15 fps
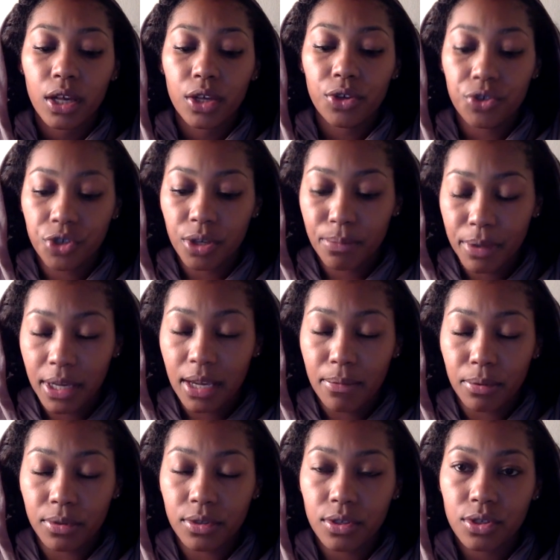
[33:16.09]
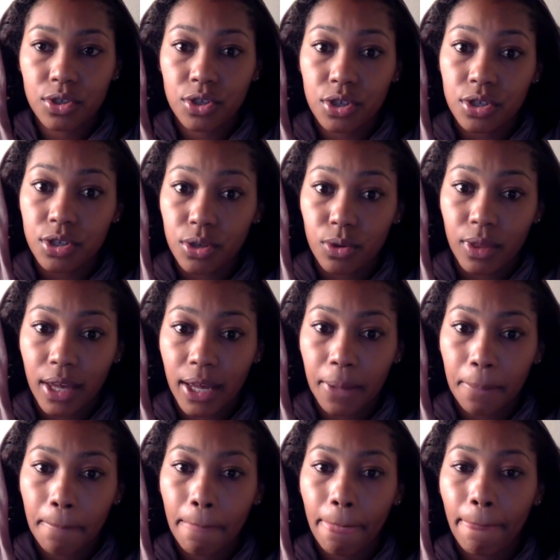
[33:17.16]
you should be able to do that.
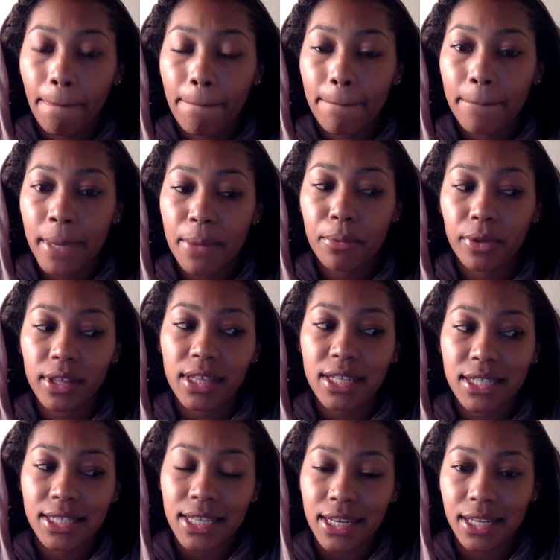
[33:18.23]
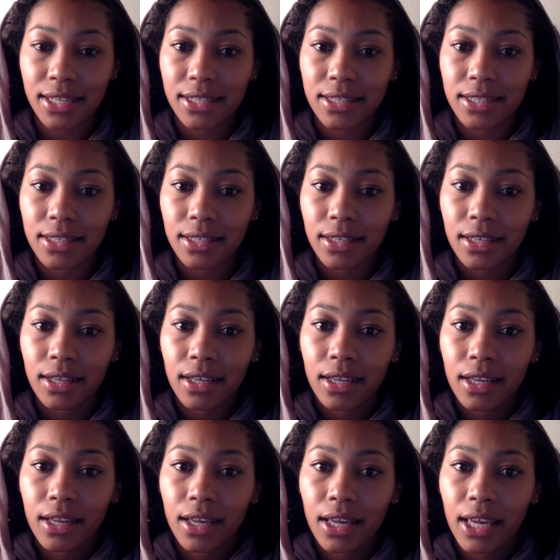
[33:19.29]
People in the cities,
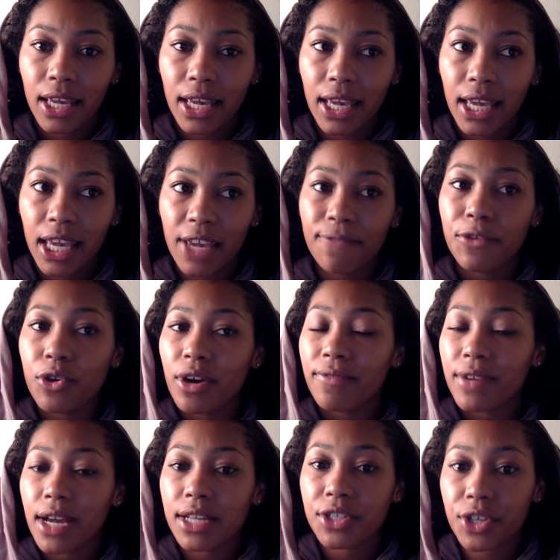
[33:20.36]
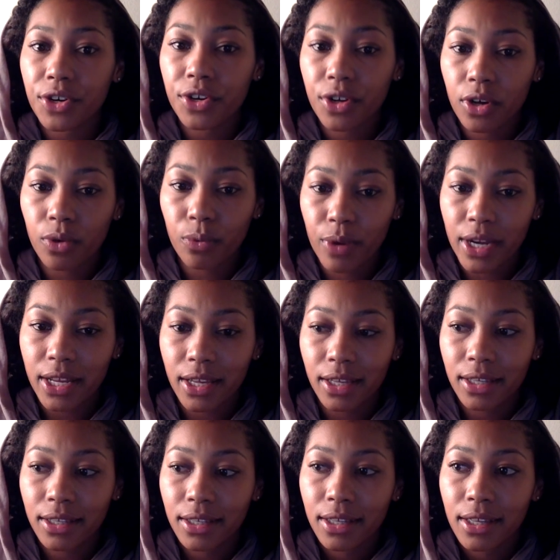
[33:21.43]
if you have not started already,
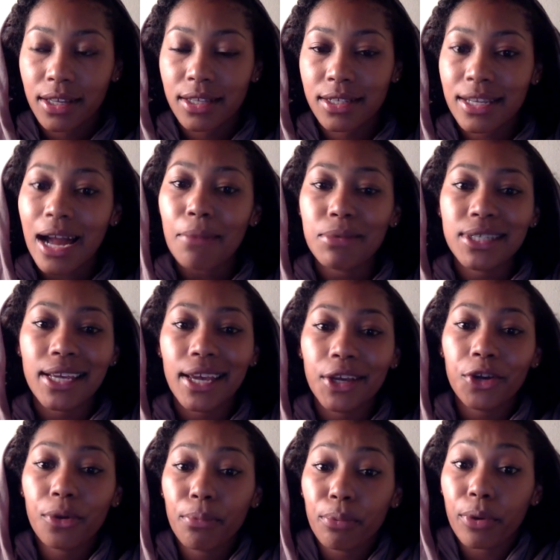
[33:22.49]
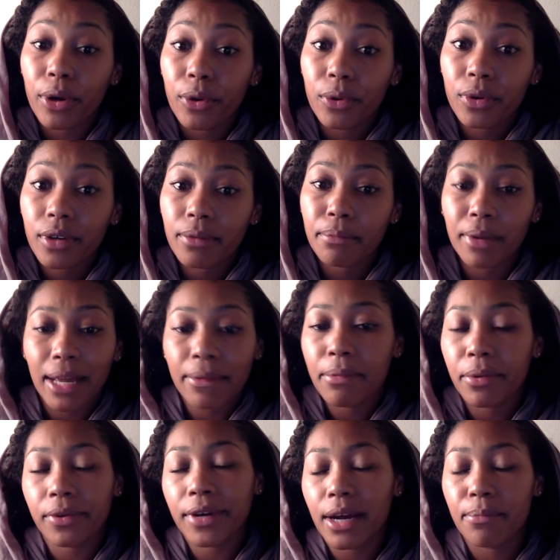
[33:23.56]
stop saying you're broke. Black
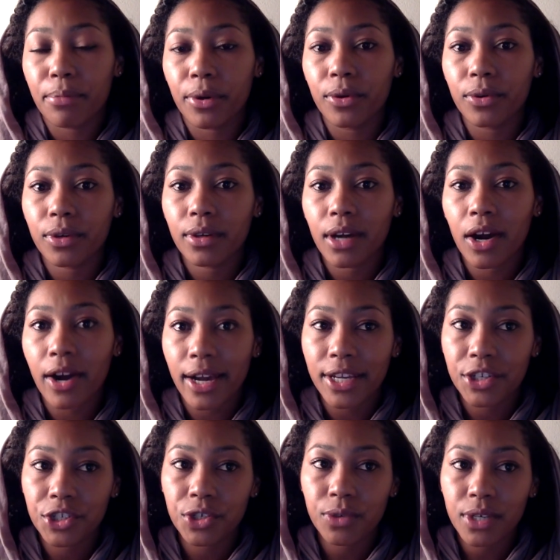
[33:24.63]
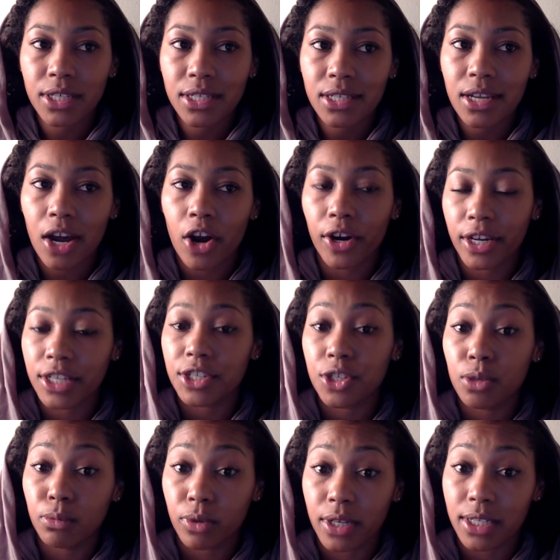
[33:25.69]
people are not broke. Our issue is our
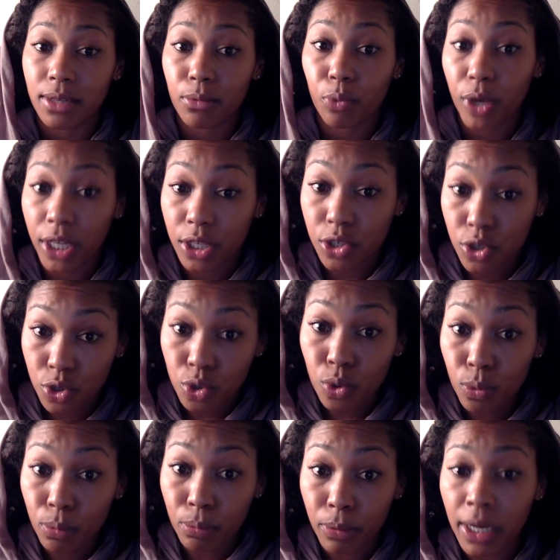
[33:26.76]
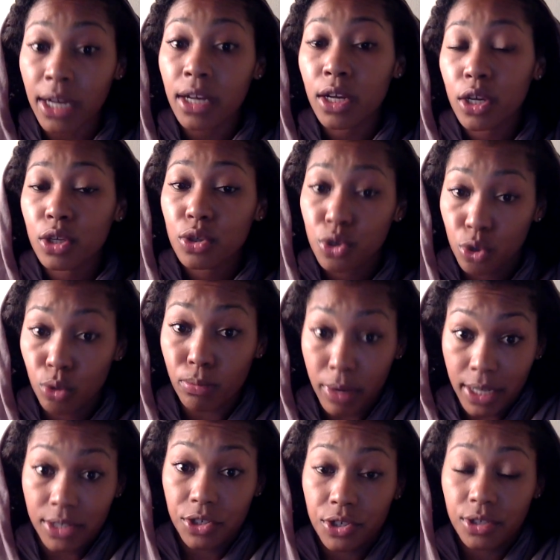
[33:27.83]
consumerism. We consume too
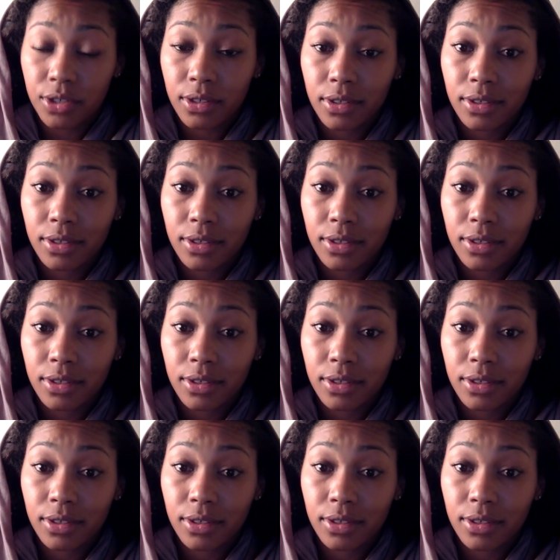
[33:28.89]
much.